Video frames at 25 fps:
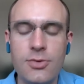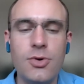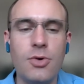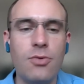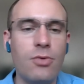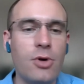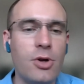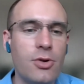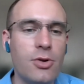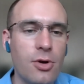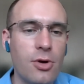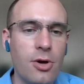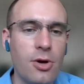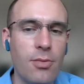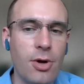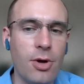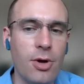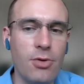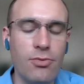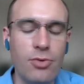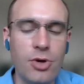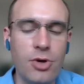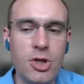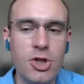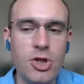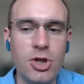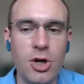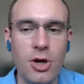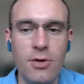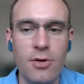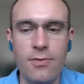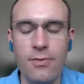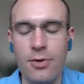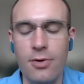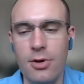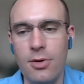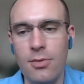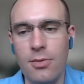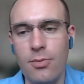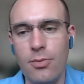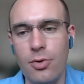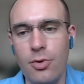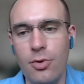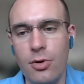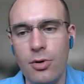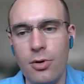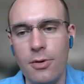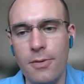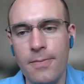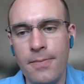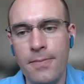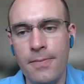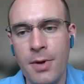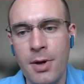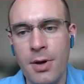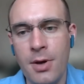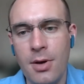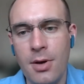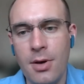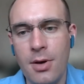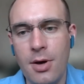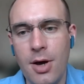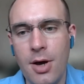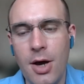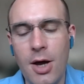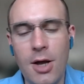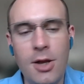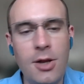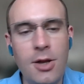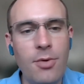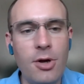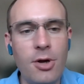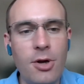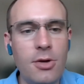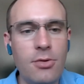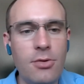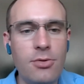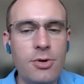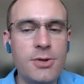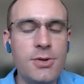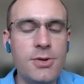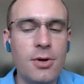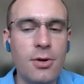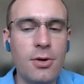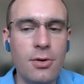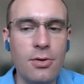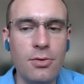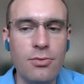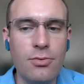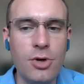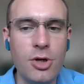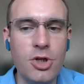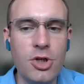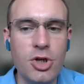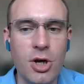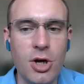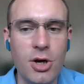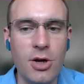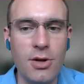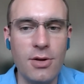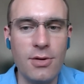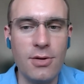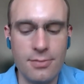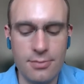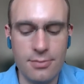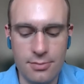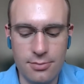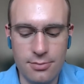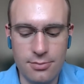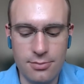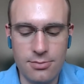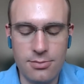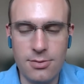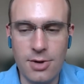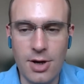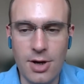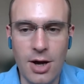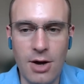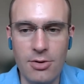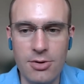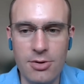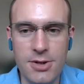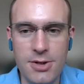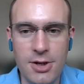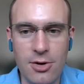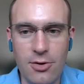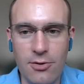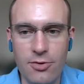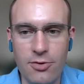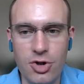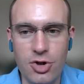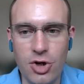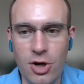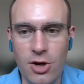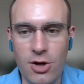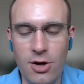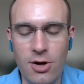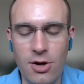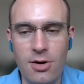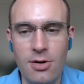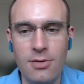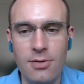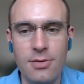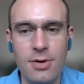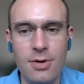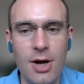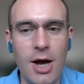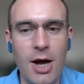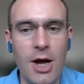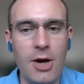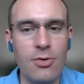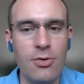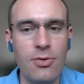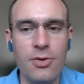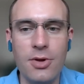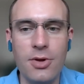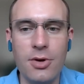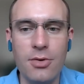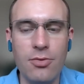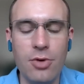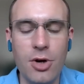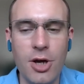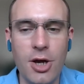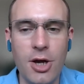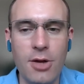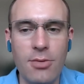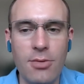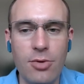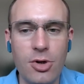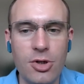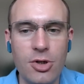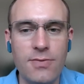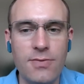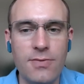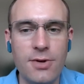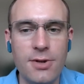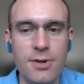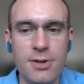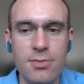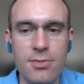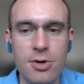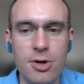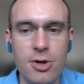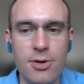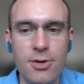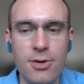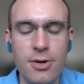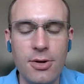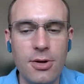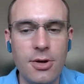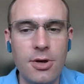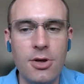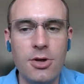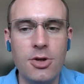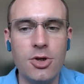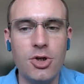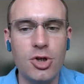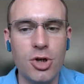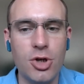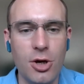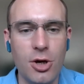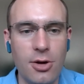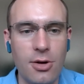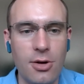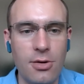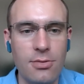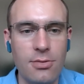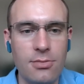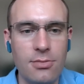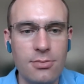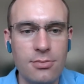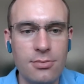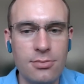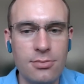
So we're talking about WeChat, for example. Anybody who is not on WeChat outside of China, I don't think will get much visibility in China.